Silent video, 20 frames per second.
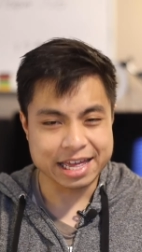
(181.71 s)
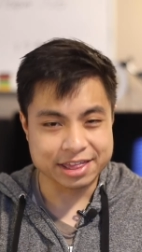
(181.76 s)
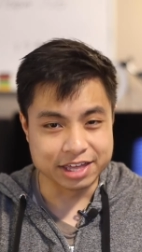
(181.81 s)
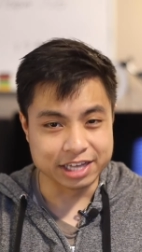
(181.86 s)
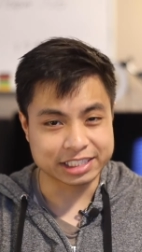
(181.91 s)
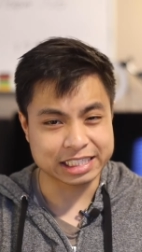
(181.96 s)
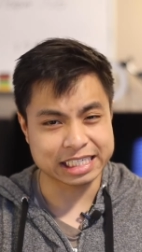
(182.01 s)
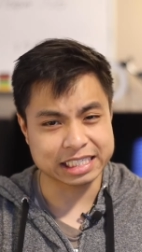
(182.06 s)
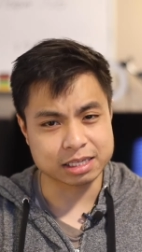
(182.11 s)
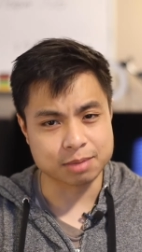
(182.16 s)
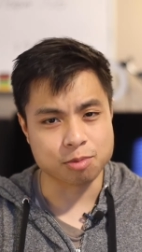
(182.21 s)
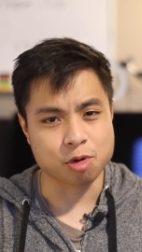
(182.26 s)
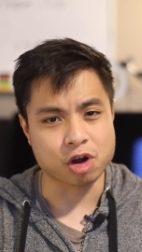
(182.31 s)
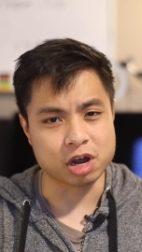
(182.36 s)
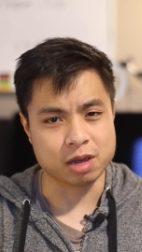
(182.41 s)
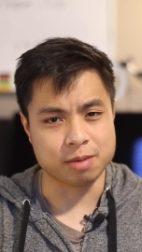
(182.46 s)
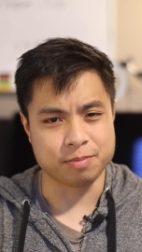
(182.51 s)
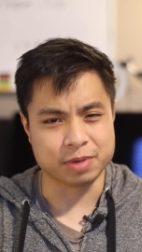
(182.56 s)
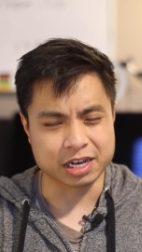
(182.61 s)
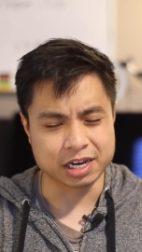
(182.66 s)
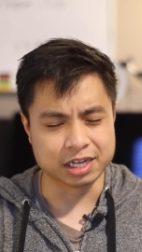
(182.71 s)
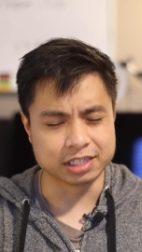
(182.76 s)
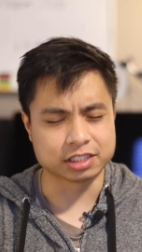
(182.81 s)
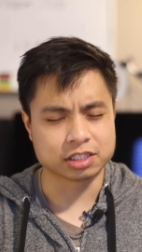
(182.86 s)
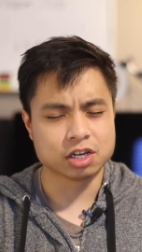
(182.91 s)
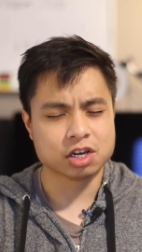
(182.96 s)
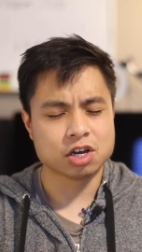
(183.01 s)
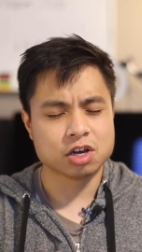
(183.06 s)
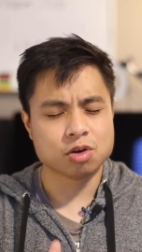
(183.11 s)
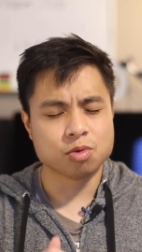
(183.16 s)
This is important
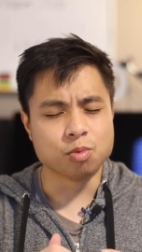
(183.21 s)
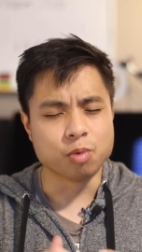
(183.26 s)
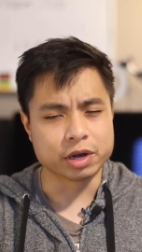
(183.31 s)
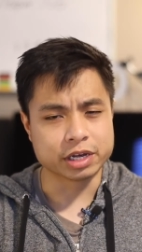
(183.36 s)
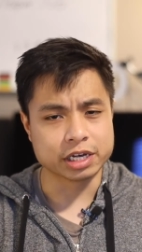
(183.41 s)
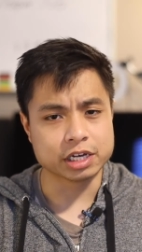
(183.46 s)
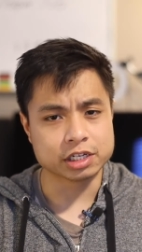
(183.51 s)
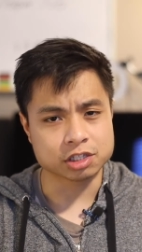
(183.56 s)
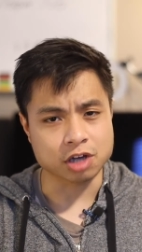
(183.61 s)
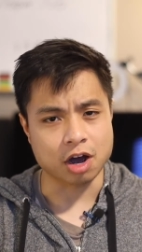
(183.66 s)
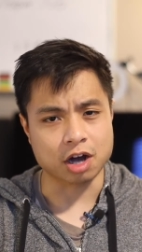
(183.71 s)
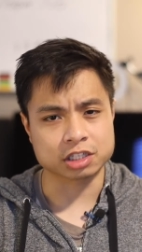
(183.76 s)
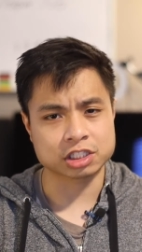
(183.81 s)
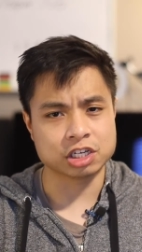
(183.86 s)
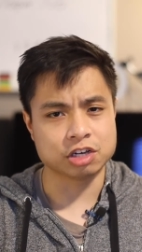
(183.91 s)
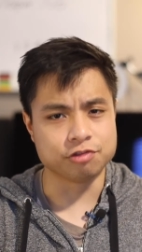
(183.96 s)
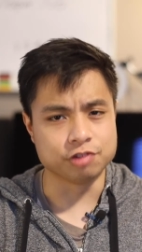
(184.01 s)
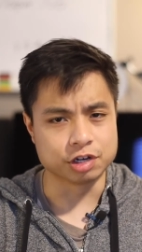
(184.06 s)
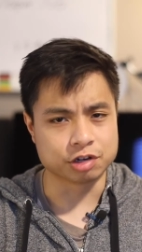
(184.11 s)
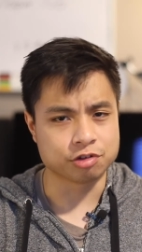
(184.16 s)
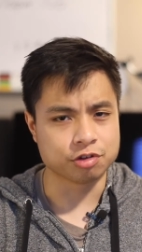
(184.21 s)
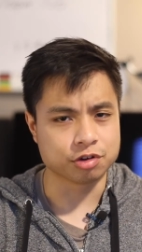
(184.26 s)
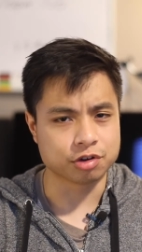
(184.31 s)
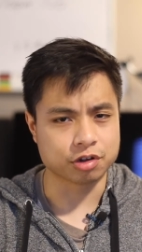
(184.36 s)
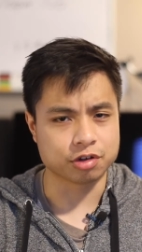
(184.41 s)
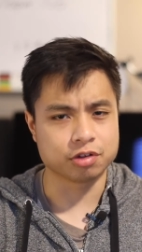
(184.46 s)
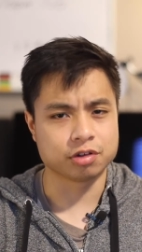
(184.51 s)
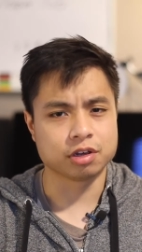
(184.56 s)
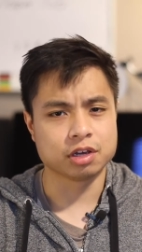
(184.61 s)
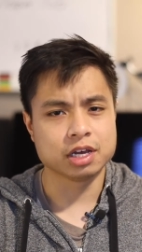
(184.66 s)
because when you talk to a
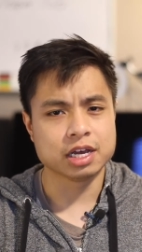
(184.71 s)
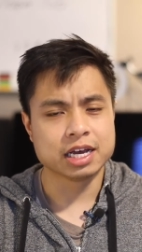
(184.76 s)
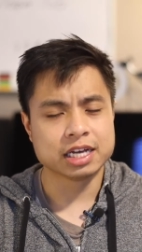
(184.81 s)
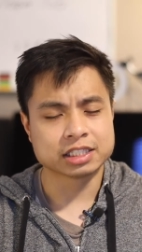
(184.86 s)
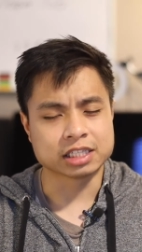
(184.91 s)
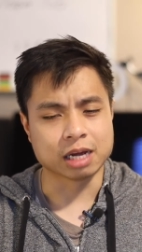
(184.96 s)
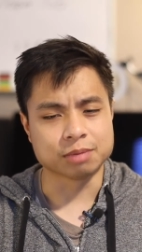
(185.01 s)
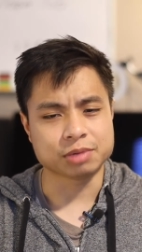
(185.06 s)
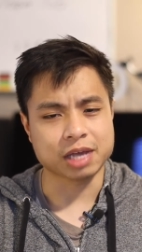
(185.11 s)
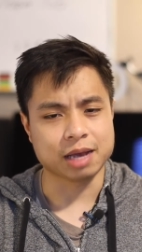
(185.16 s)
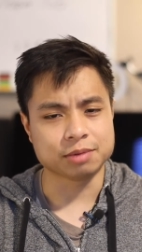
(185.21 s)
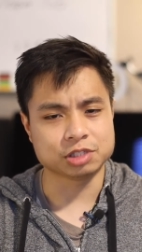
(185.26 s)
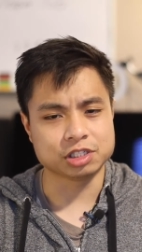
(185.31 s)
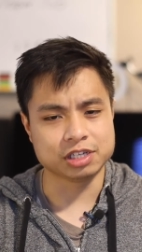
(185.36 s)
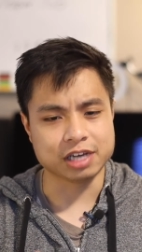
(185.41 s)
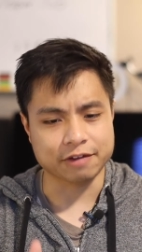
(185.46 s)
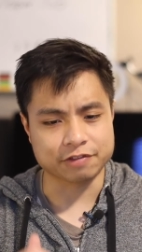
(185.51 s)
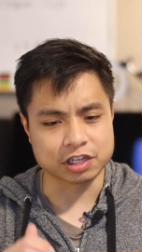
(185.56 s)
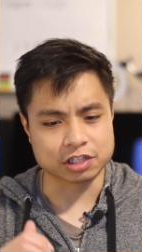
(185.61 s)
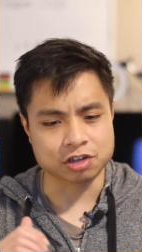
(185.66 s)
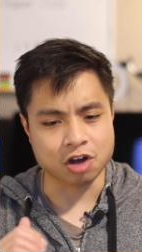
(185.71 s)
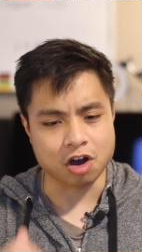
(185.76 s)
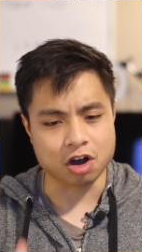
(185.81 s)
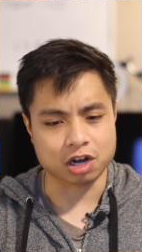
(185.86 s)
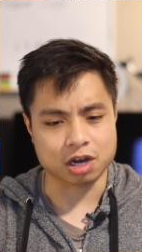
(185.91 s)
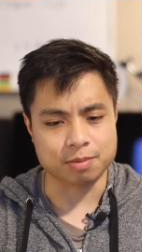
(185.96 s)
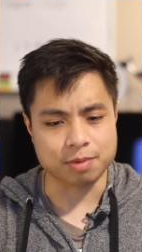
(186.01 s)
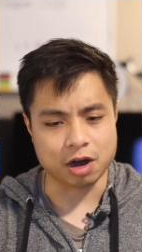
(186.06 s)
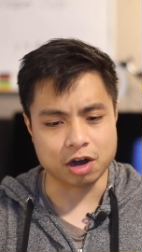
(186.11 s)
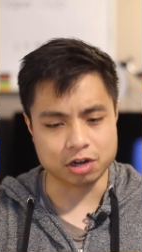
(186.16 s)
recruiter, sometimes you have to talk
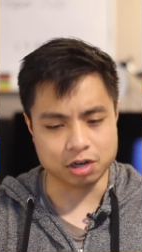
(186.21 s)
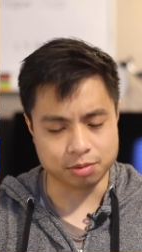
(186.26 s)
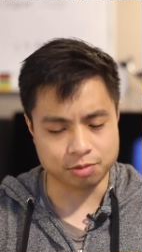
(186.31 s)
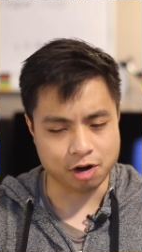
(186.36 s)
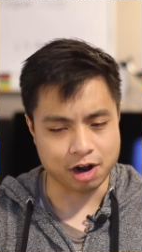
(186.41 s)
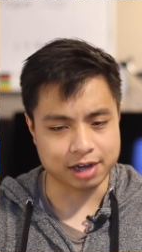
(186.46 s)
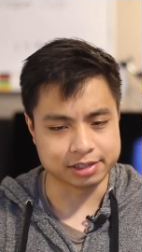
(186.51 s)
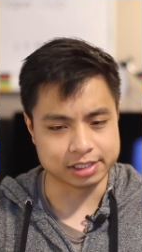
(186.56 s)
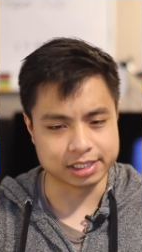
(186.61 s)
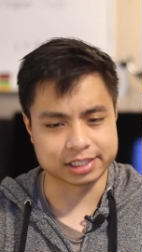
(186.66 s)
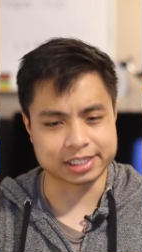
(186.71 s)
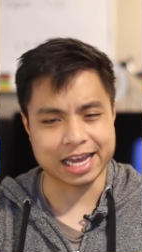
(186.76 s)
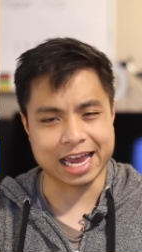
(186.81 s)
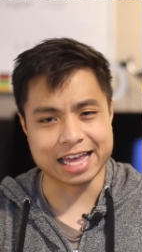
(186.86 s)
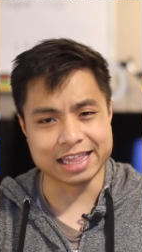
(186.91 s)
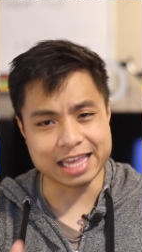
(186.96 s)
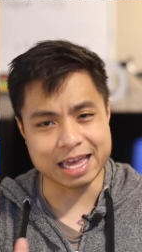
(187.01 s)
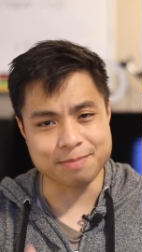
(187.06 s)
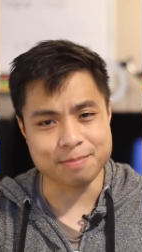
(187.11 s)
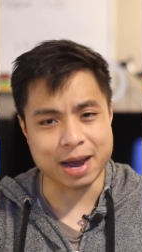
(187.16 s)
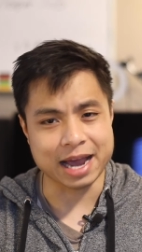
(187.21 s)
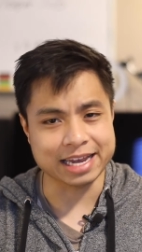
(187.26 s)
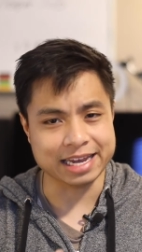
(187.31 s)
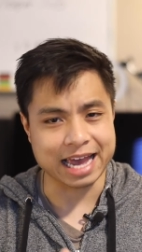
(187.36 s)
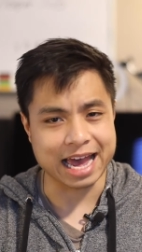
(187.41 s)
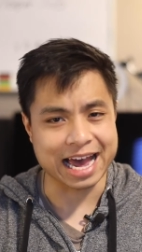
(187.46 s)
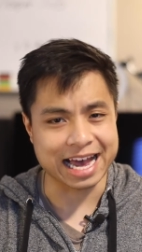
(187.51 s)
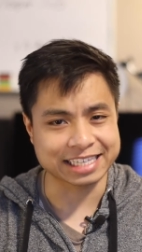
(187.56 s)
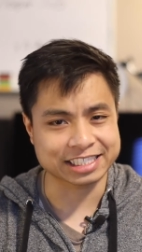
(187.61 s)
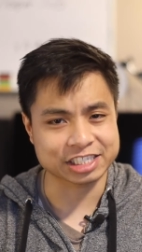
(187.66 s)
about your projects, and they might
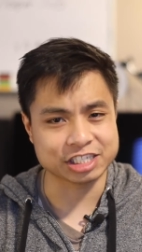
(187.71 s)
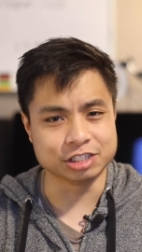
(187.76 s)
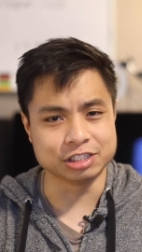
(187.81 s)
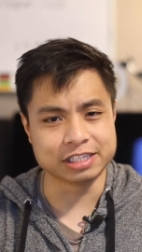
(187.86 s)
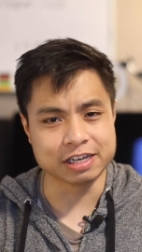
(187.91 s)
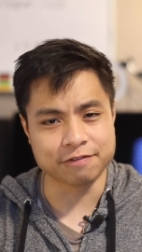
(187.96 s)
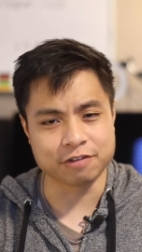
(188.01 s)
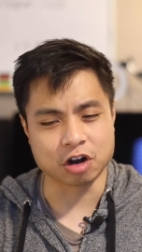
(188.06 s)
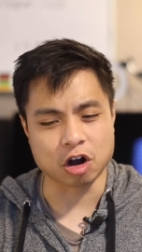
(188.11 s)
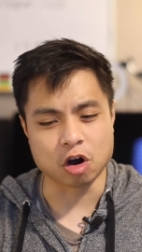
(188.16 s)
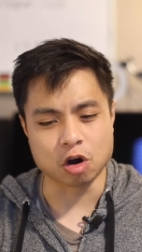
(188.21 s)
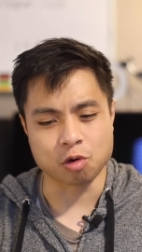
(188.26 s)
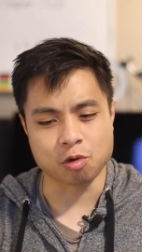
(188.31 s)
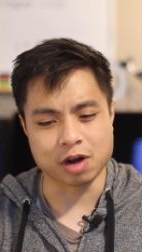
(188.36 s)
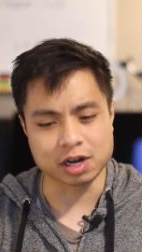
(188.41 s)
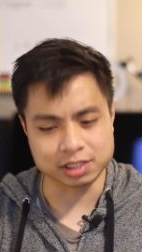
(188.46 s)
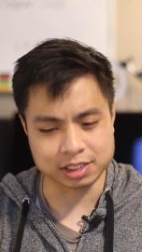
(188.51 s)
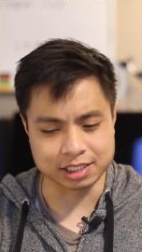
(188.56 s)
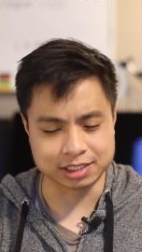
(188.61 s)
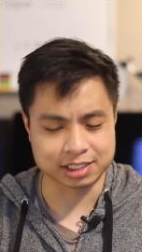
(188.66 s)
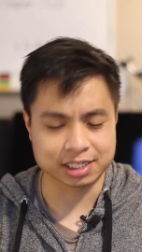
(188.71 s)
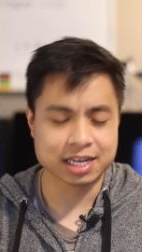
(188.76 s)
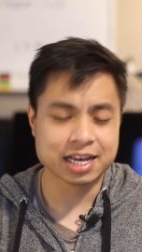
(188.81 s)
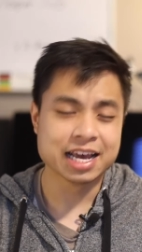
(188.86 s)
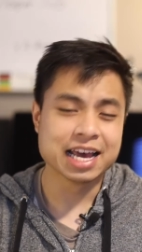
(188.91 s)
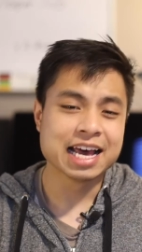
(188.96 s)
ask you difficult questions,